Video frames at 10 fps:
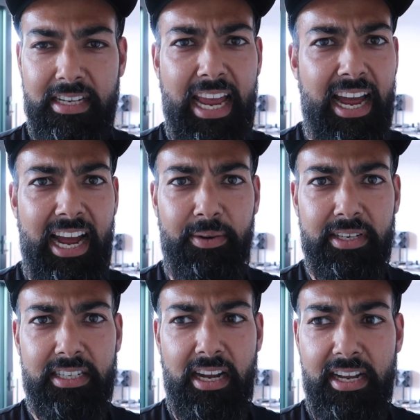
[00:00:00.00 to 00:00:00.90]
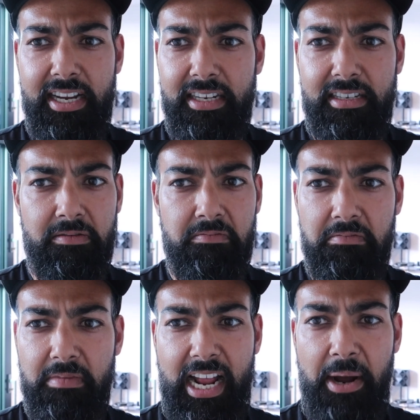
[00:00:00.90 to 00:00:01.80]
yeah, how it started,
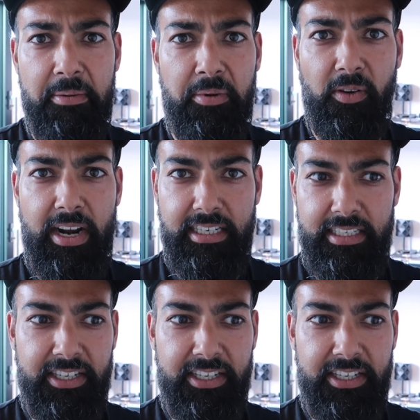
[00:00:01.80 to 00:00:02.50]
how it progressed.